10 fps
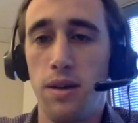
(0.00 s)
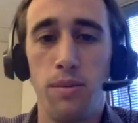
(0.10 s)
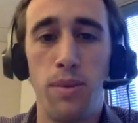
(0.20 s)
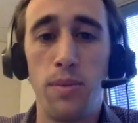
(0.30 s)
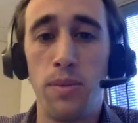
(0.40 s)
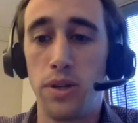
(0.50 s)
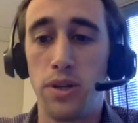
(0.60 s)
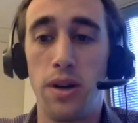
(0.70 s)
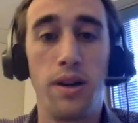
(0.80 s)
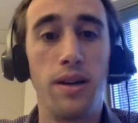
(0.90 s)
people just
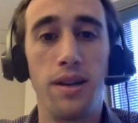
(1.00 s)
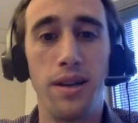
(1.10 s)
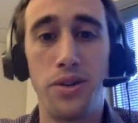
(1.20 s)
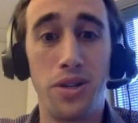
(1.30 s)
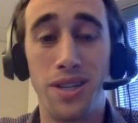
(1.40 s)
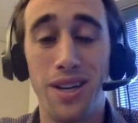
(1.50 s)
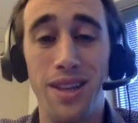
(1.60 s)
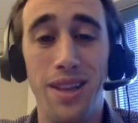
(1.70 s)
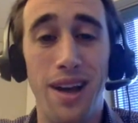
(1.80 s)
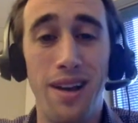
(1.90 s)
aren't interested in
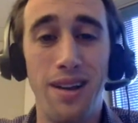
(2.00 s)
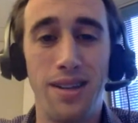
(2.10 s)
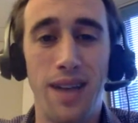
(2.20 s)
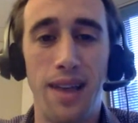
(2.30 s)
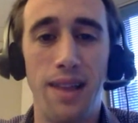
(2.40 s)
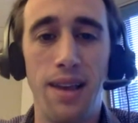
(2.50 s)
that, sadly.